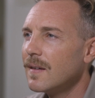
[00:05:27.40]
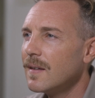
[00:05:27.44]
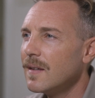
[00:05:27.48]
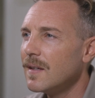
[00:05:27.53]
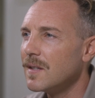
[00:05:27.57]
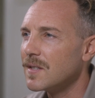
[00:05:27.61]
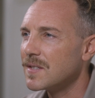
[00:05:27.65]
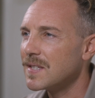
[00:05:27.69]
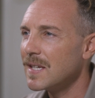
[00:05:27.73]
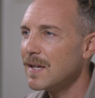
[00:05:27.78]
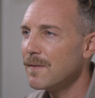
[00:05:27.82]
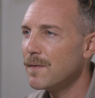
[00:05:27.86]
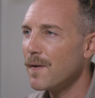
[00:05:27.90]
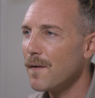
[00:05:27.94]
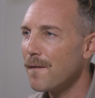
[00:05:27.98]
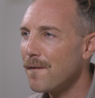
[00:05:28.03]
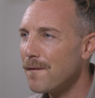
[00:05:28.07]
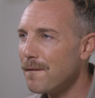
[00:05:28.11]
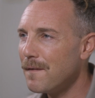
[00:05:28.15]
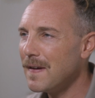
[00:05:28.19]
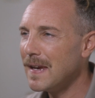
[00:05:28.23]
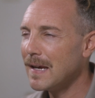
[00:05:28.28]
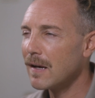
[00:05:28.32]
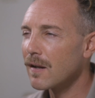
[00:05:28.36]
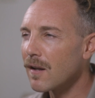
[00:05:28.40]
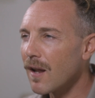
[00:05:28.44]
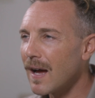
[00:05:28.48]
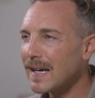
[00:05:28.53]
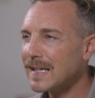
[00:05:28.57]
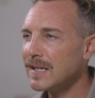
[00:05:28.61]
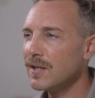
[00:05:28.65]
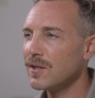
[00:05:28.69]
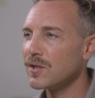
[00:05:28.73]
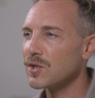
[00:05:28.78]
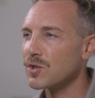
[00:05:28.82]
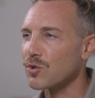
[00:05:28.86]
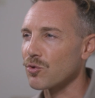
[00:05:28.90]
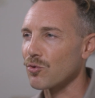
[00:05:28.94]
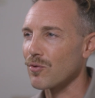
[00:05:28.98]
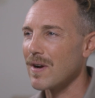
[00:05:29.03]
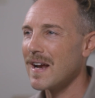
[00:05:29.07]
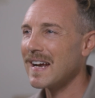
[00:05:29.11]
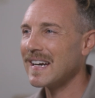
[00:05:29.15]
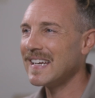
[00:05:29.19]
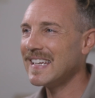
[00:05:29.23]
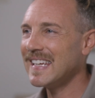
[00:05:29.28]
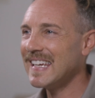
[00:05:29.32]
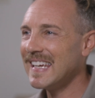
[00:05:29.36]
You see, if you feel like you're
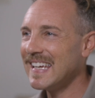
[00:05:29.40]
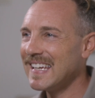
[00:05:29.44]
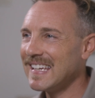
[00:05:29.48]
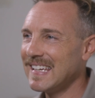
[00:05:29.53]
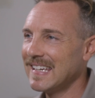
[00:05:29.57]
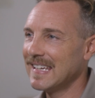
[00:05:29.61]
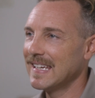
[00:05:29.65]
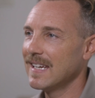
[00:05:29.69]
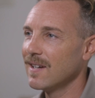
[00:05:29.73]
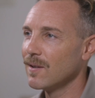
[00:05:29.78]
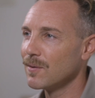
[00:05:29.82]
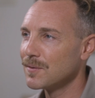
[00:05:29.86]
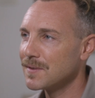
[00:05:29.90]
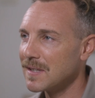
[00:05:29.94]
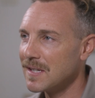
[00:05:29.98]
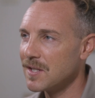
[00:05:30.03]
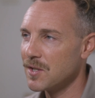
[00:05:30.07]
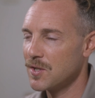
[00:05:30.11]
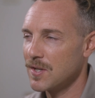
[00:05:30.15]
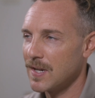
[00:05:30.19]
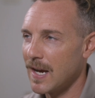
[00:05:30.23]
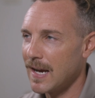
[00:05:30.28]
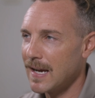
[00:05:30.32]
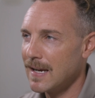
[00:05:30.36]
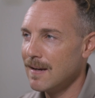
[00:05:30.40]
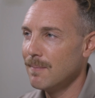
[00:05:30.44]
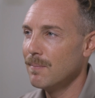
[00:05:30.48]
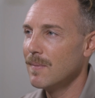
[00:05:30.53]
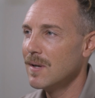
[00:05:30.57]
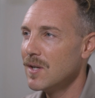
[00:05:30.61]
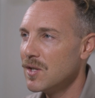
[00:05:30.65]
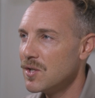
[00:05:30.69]
drowning in guilt and shame,